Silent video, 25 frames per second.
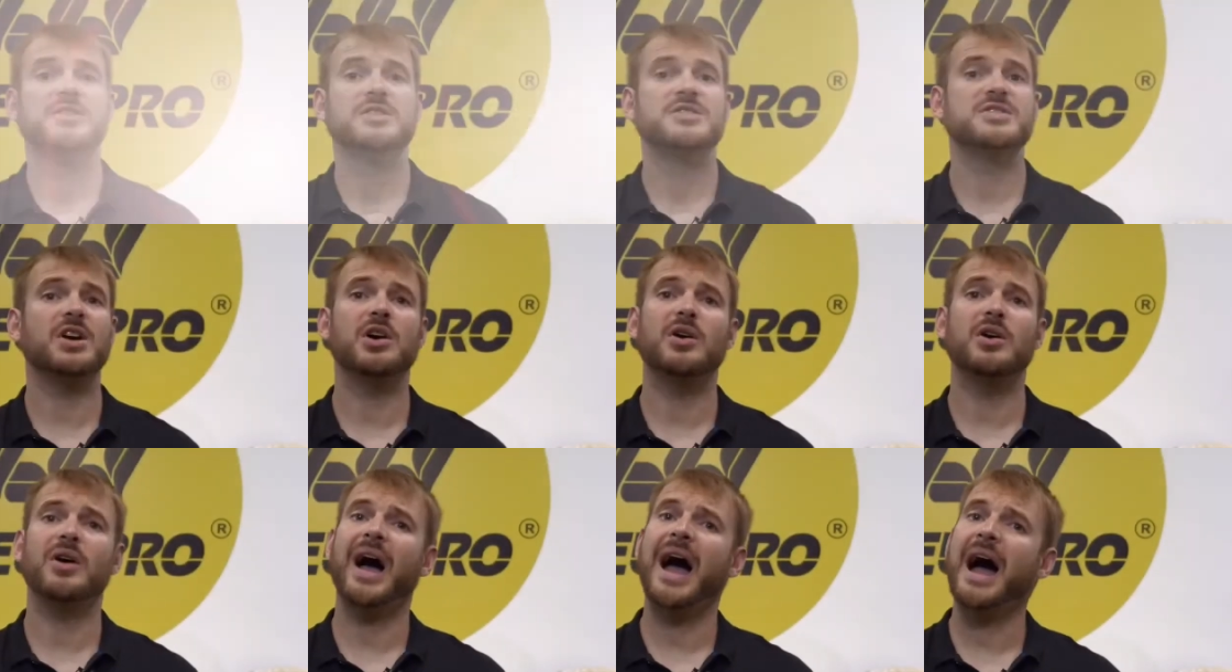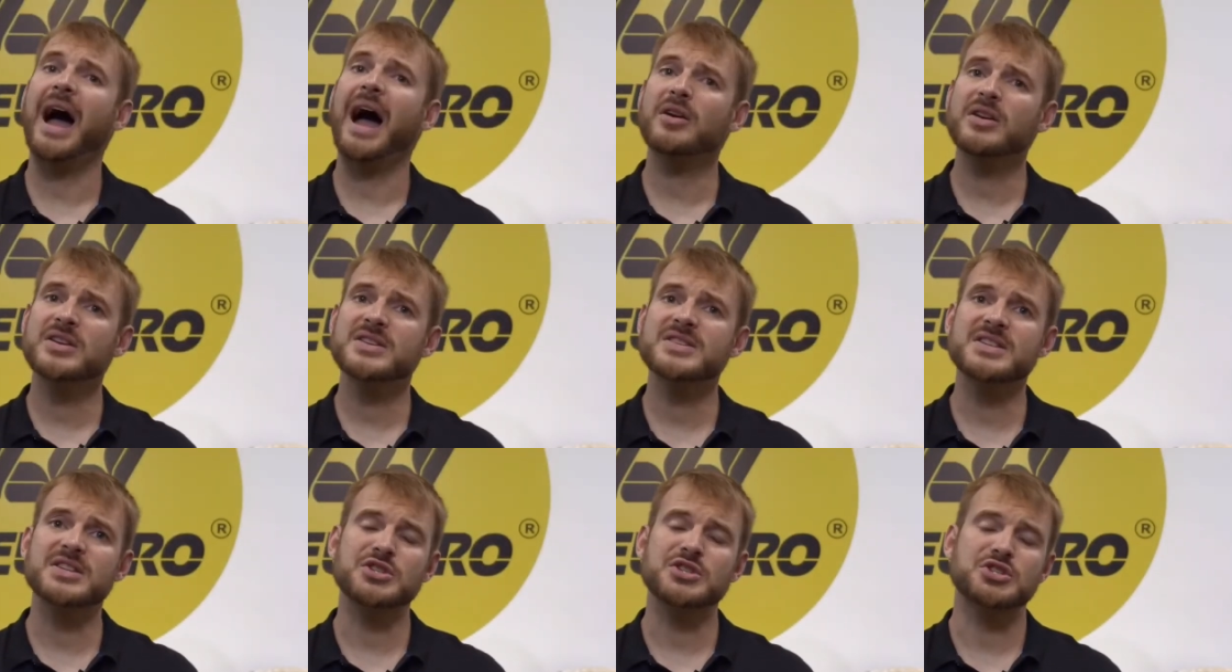So how
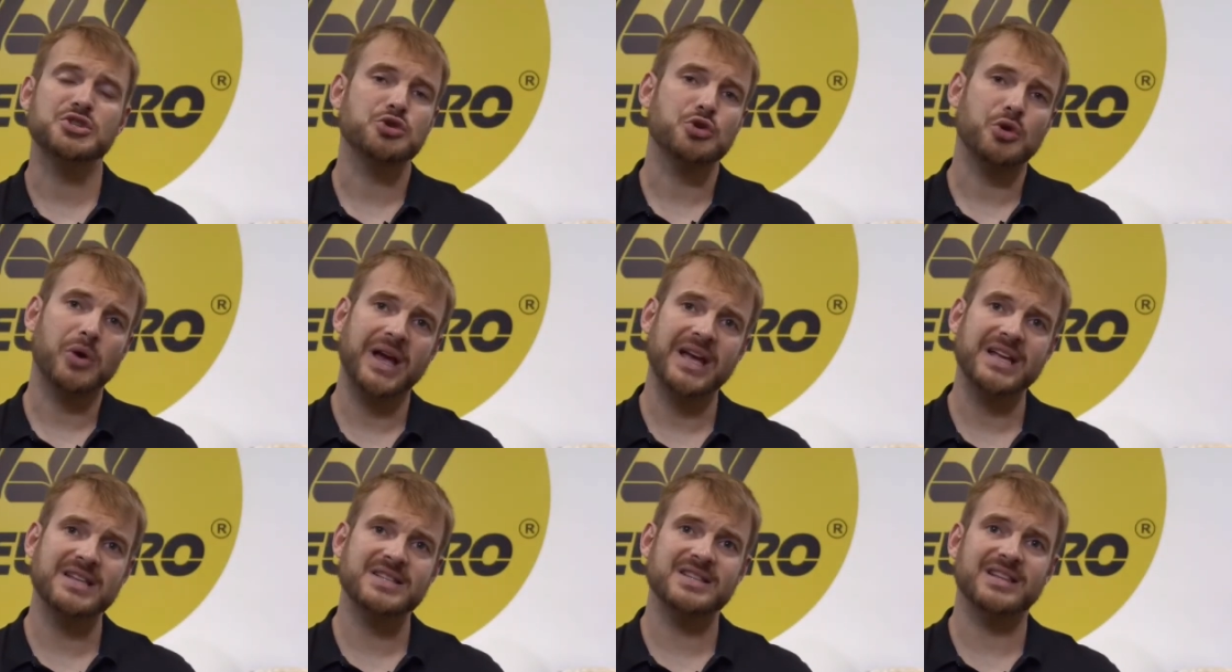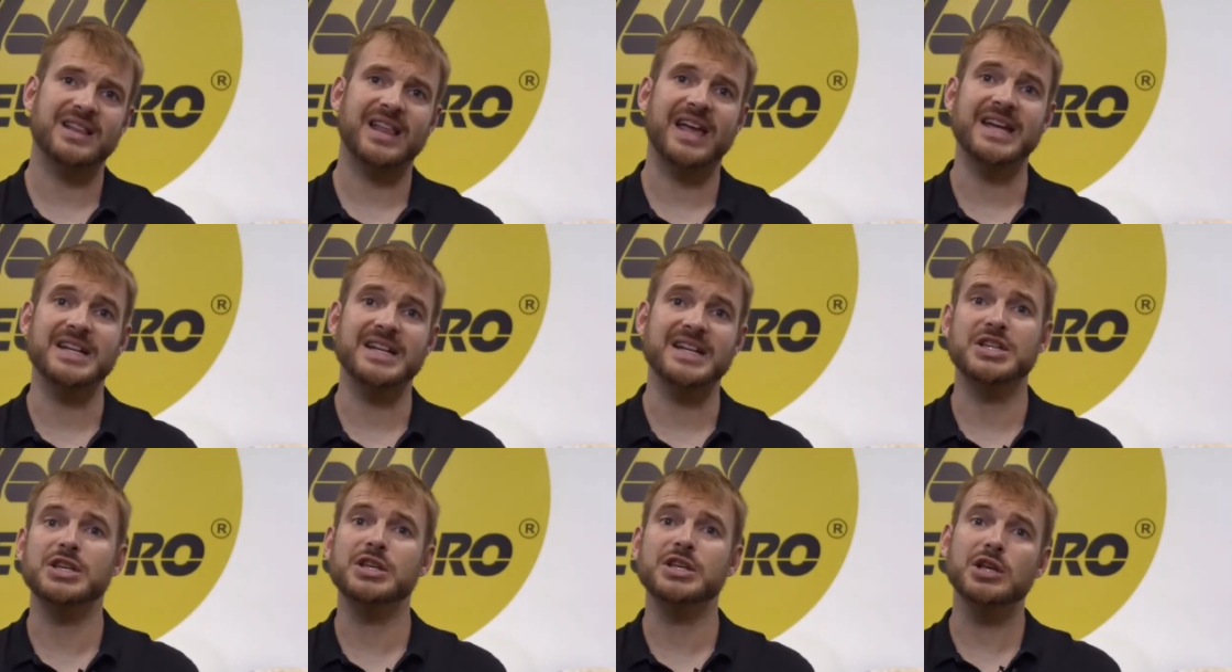does this
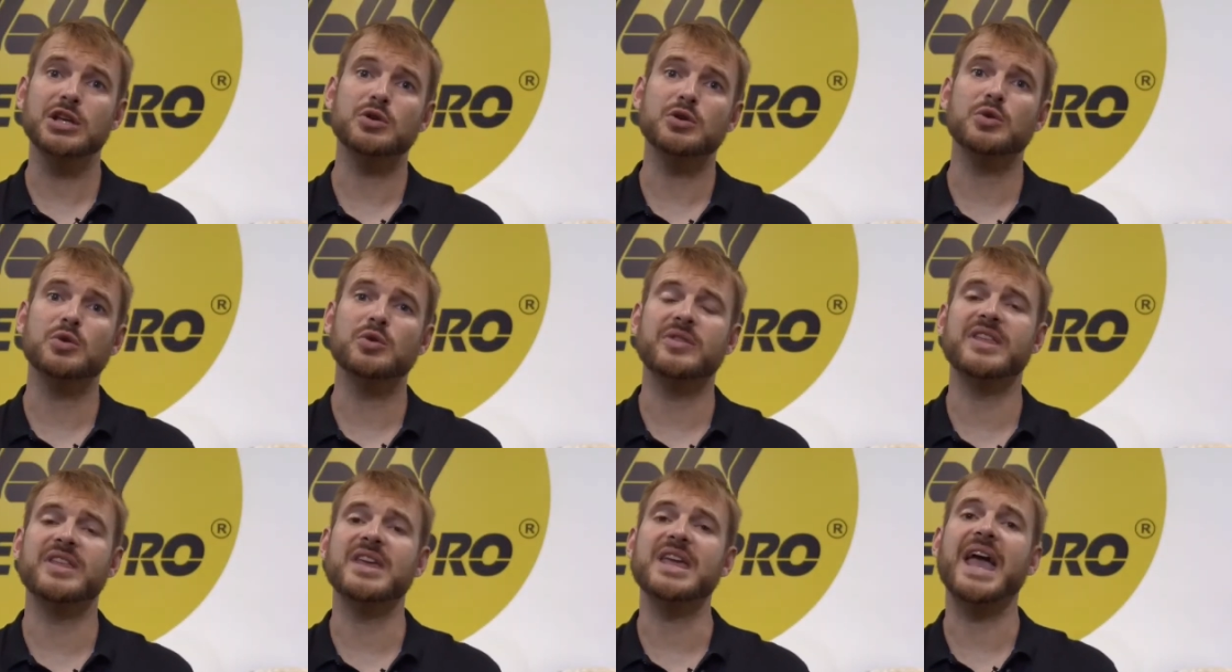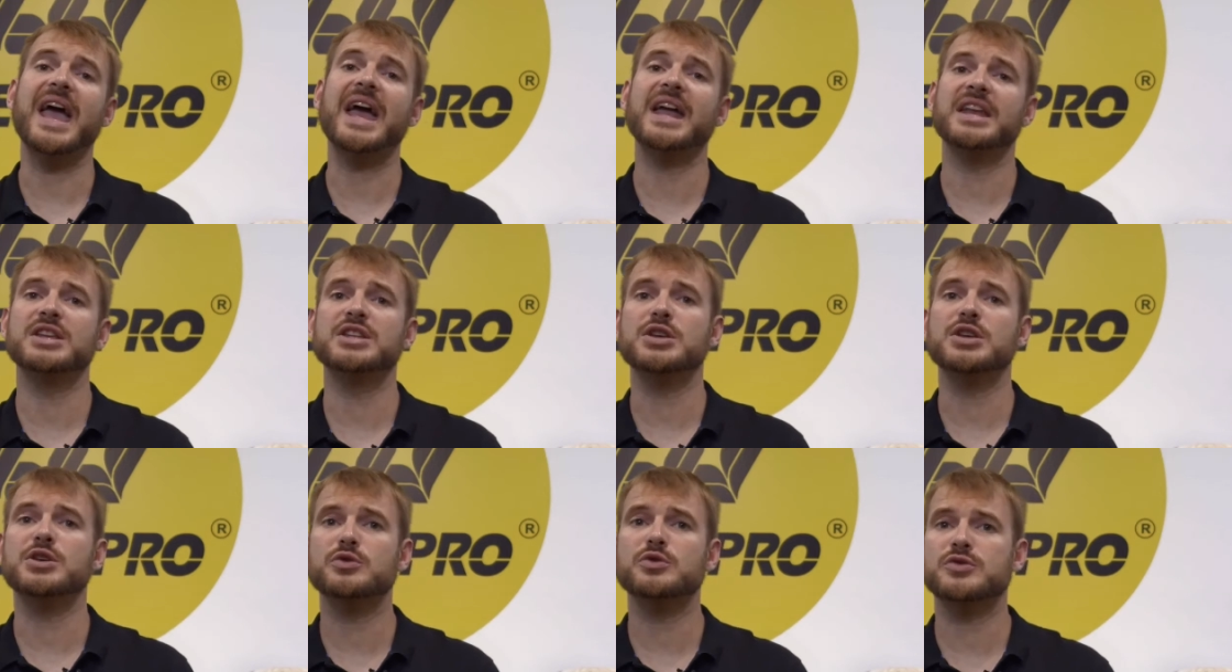translate to you, the
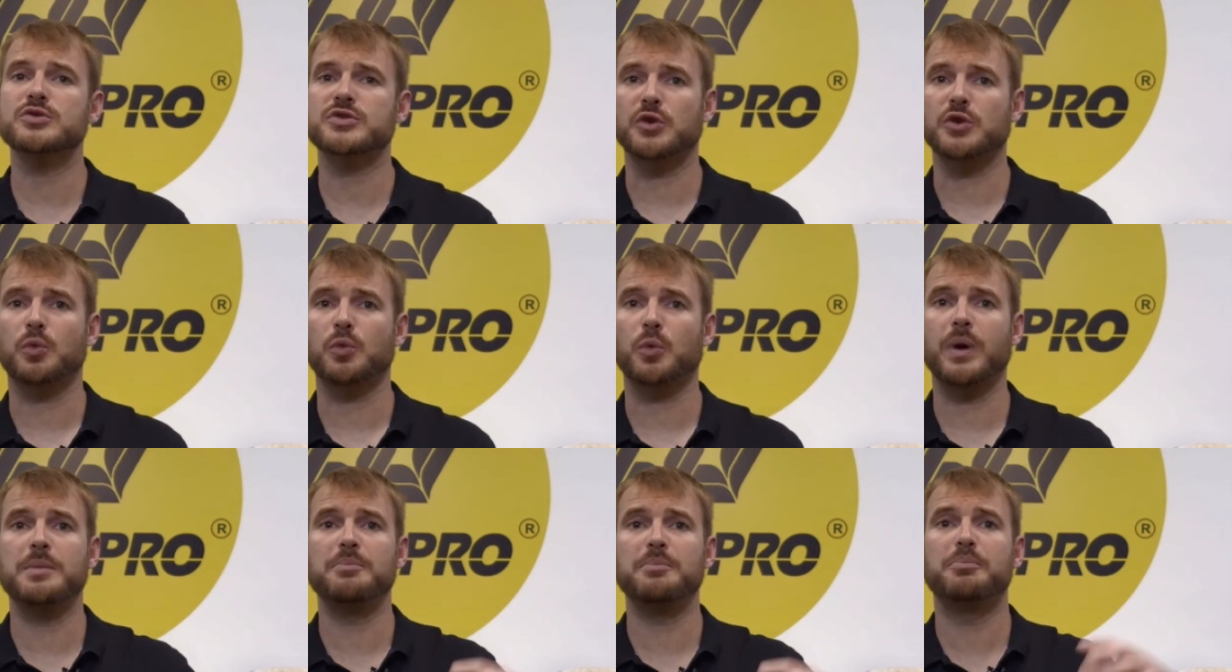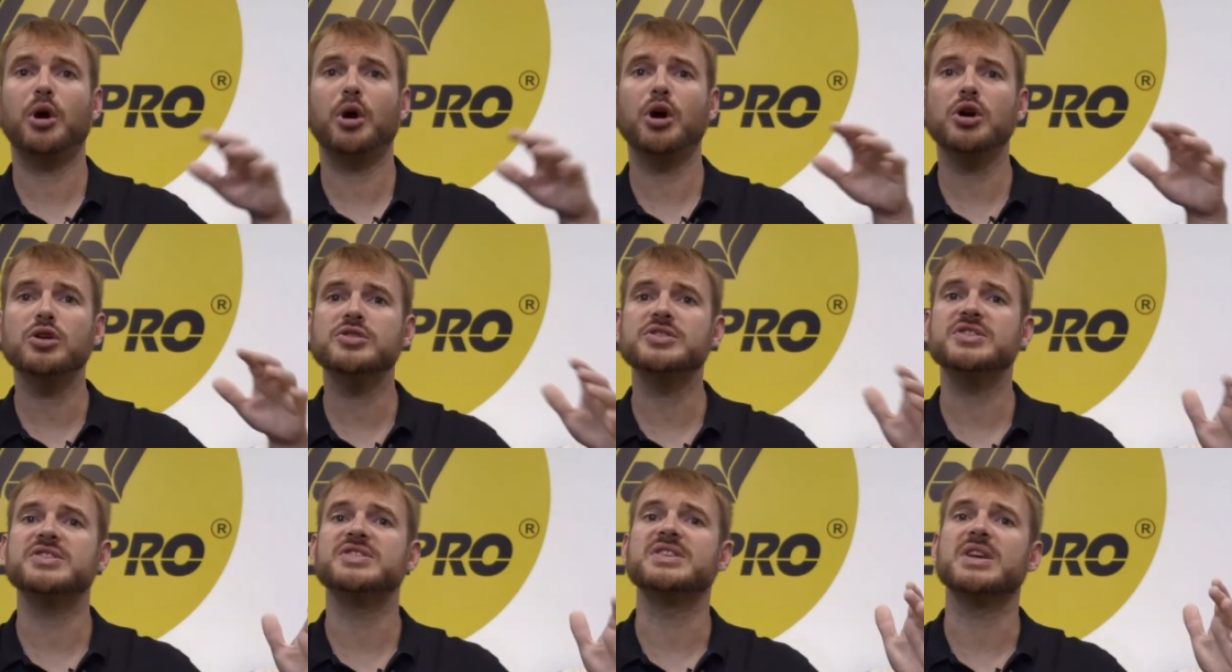end user, when
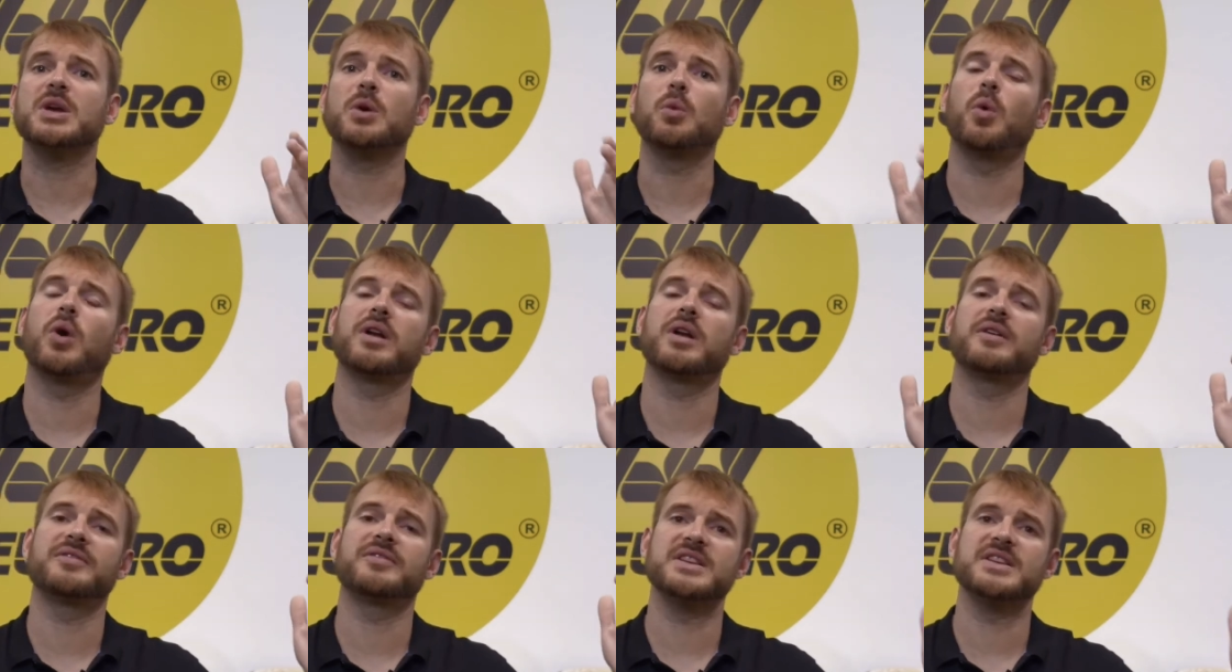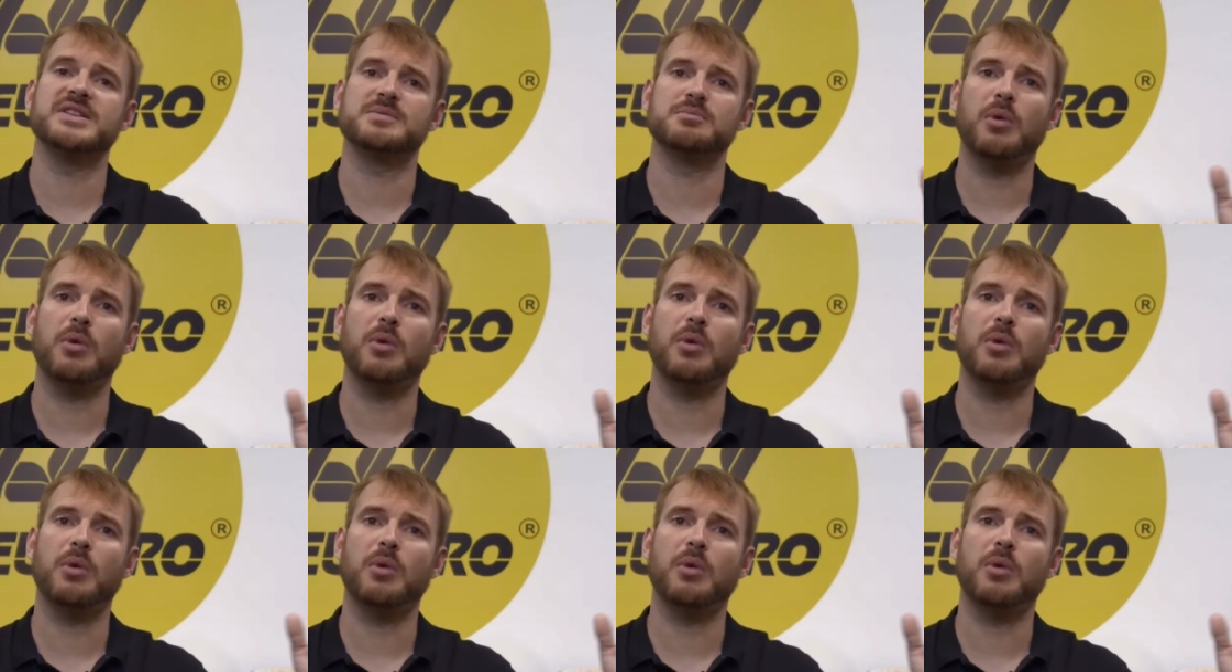purchasing one of these